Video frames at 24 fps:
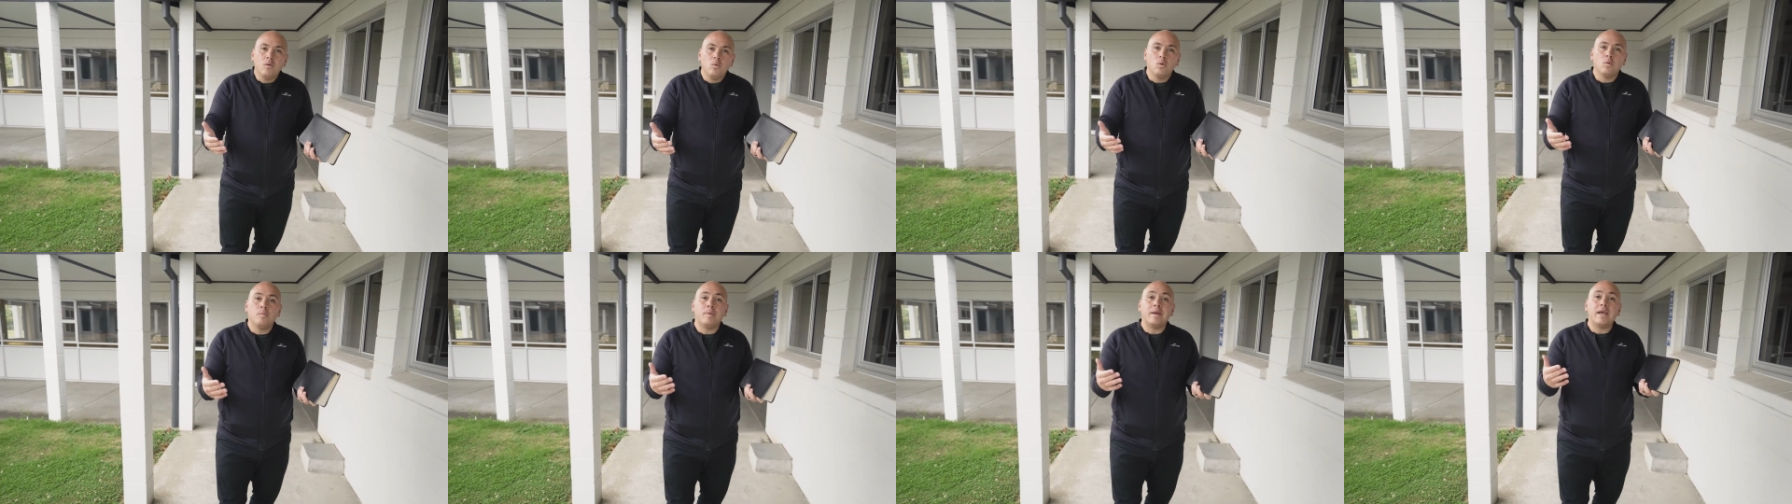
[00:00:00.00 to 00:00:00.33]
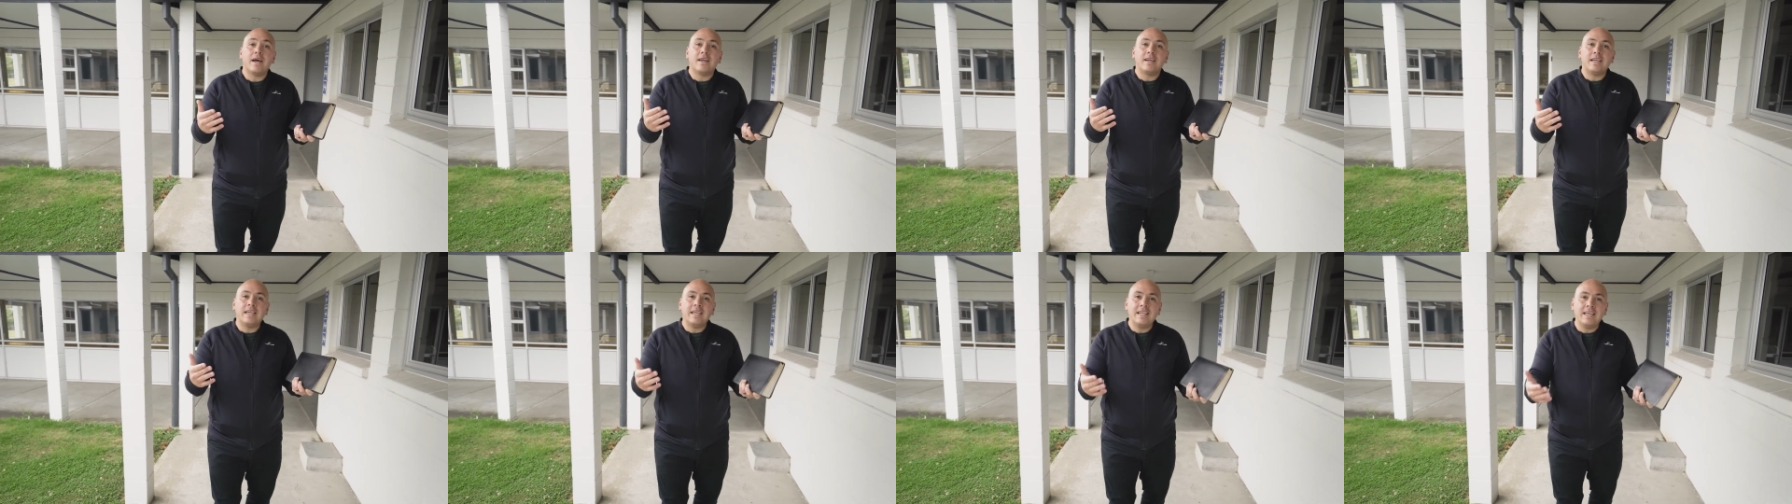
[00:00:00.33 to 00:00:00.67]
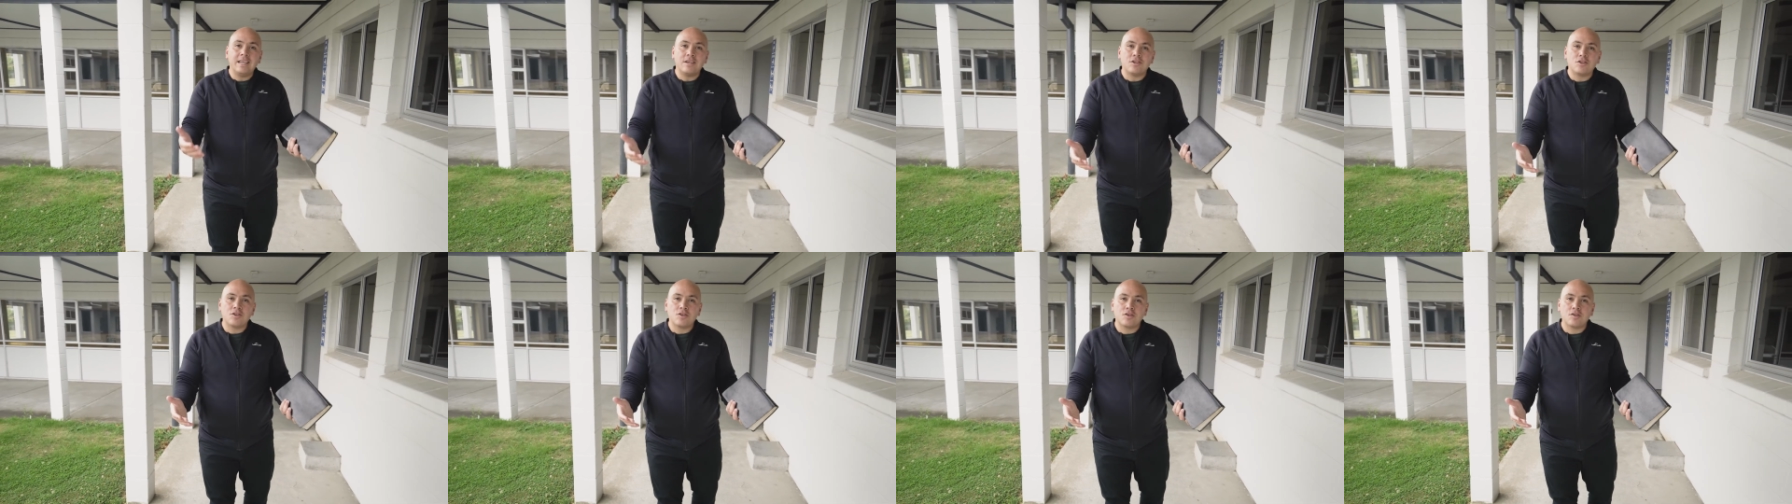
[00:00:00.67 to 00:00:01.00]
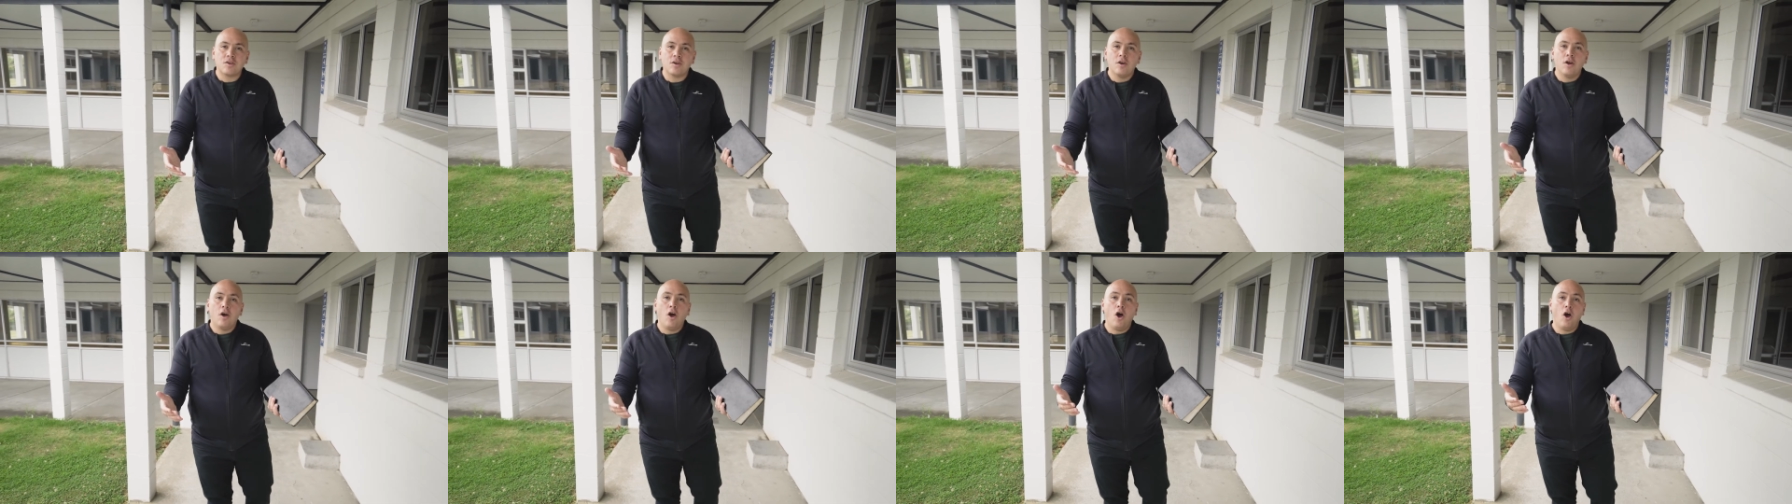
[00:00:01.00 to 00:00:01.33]
will be unleashed
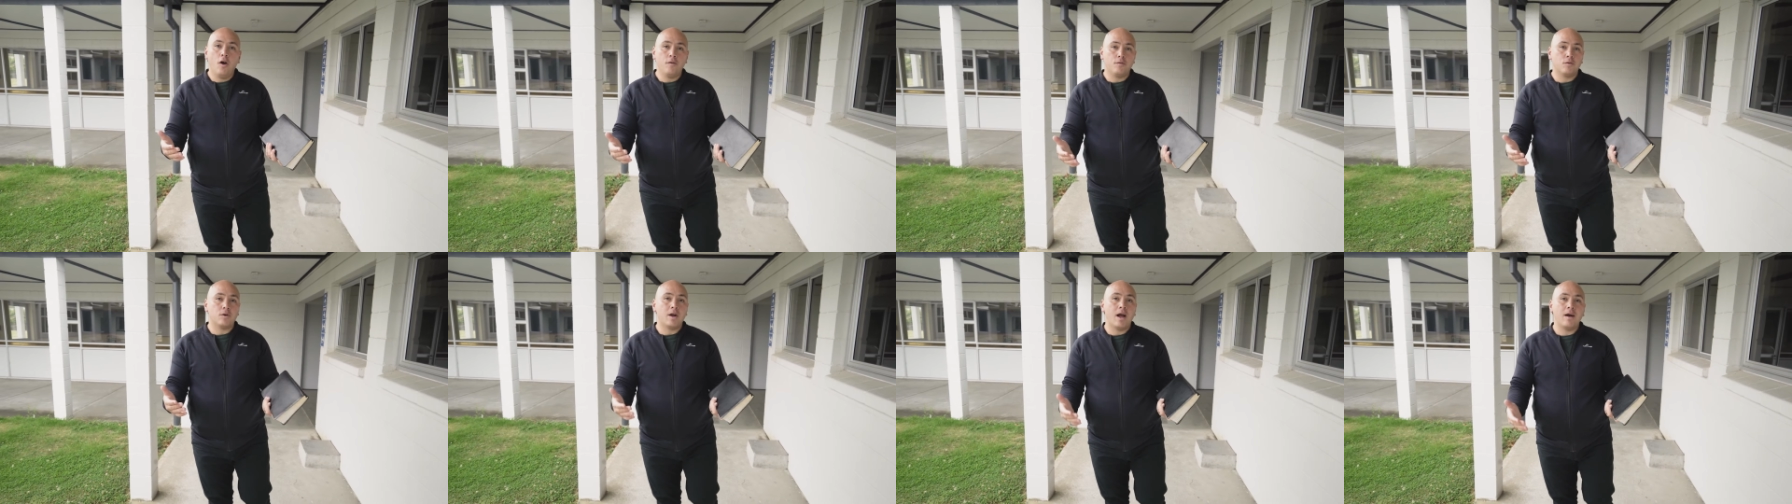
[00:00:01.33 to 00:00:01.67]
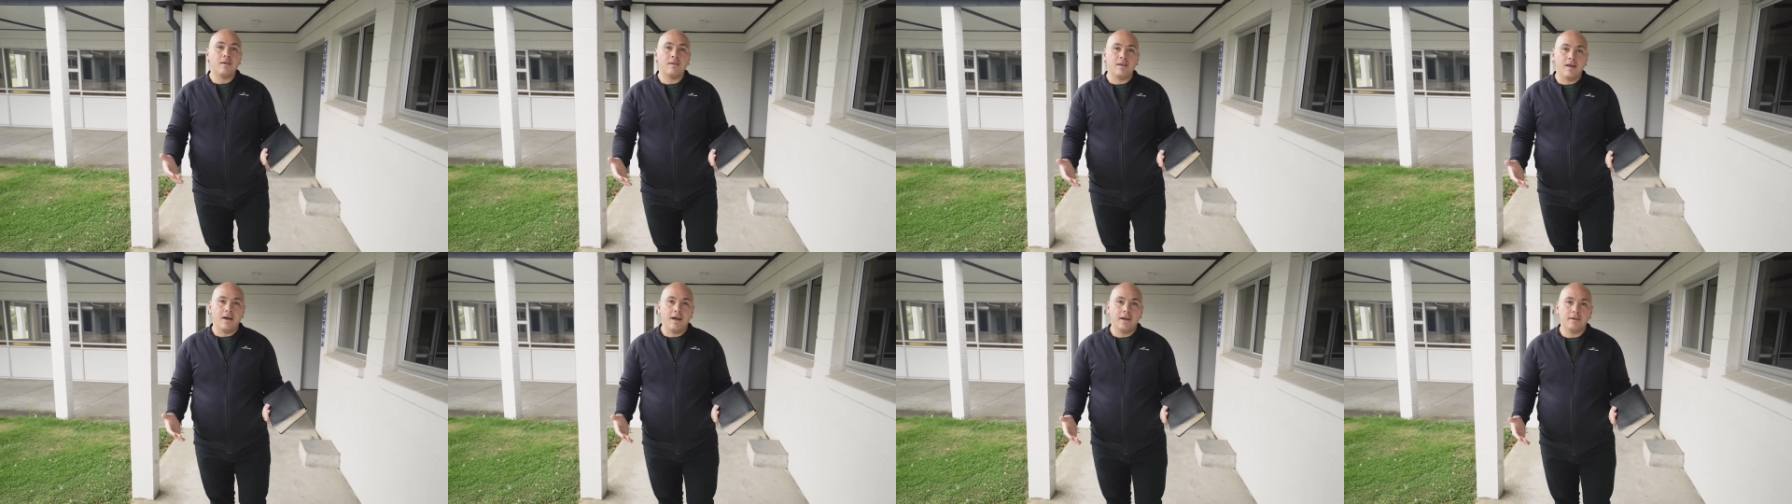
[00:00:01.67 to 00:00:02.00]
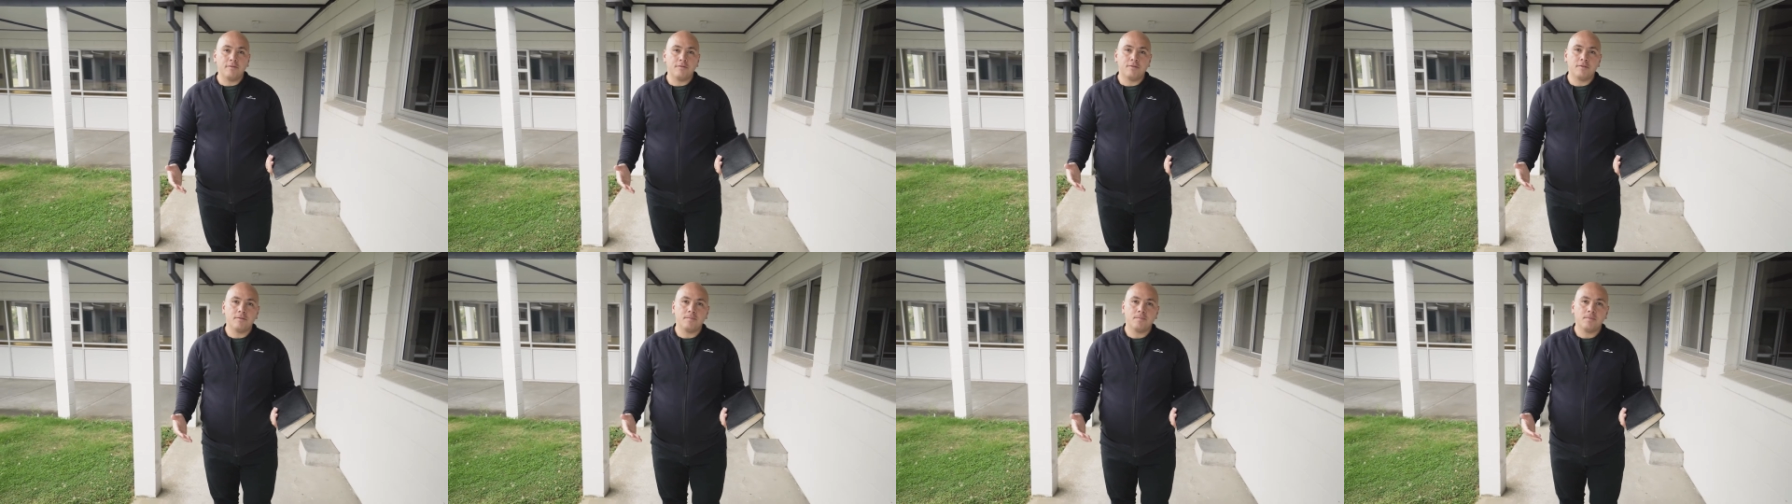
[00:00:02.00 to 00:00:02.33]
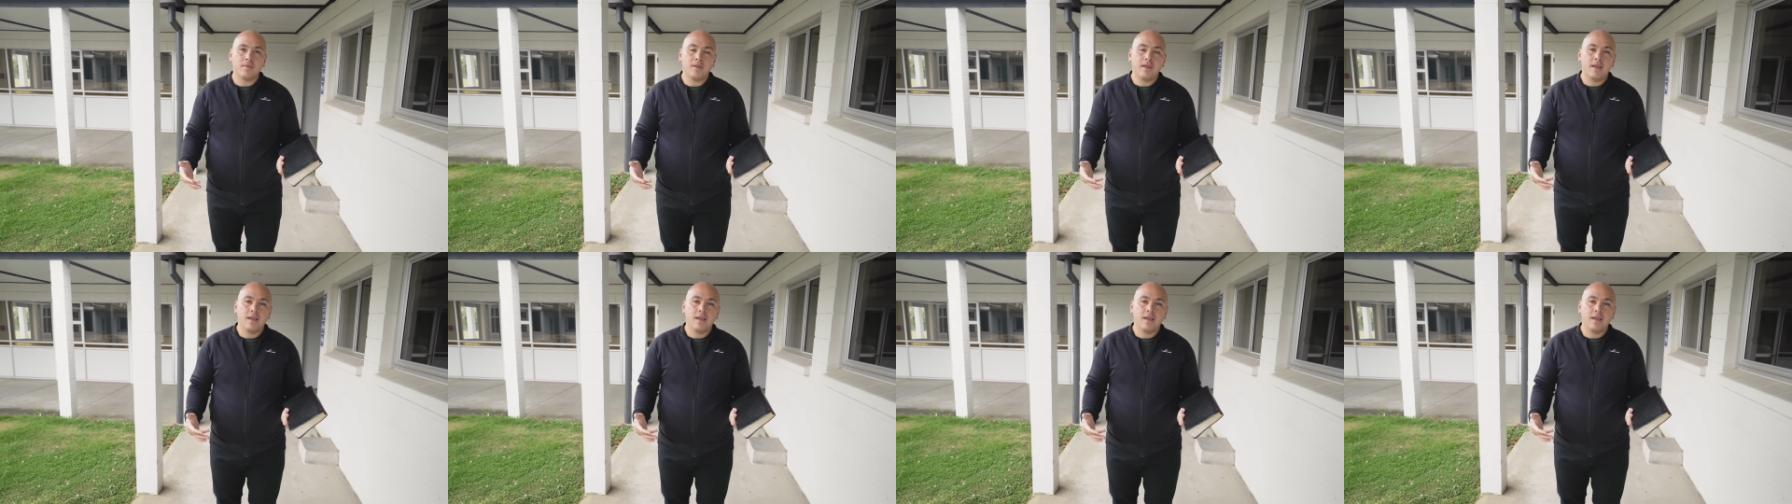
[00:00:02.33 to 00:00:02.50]
over our life.